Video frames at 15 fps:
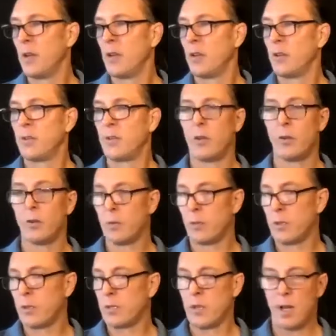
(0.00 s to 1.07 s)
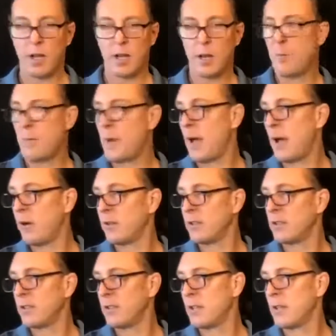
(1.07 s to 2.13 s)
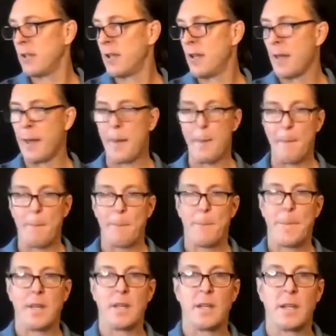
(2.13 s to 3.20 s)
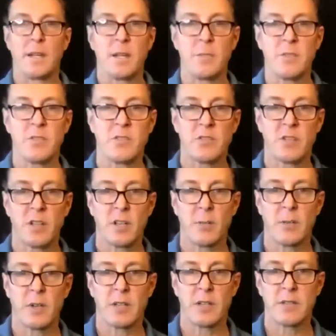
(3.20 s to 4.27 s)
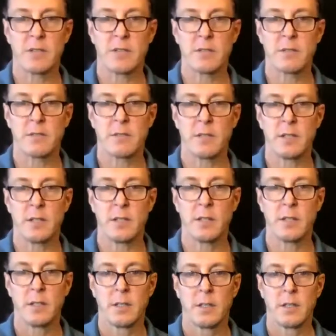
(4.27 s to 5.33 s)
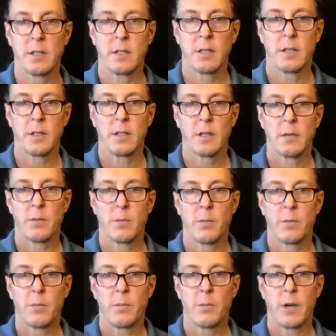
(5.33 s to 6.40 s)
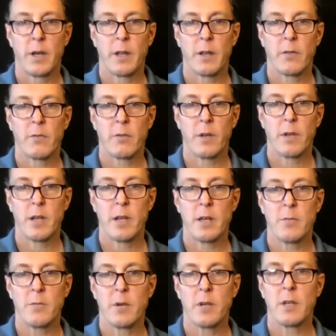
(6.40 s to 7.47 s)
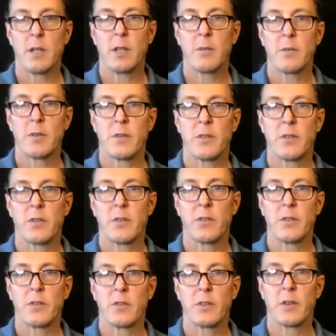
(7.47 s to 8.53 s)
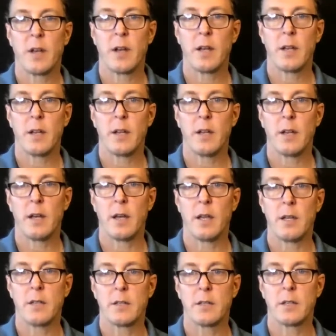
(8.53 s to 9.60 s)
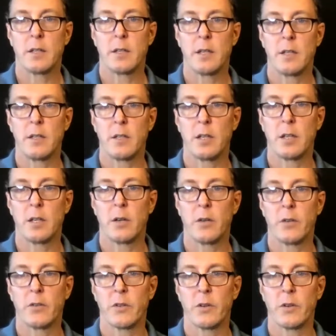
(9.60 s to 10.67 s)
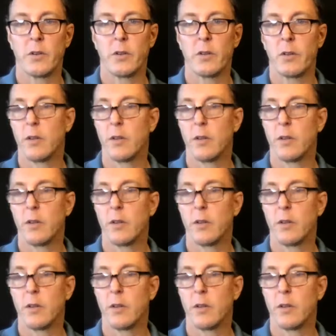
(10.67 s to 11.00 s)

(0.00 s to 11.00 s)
So we're talking about bending. Let me share my screen. By the way, my name is Scott Knight, and you could always go to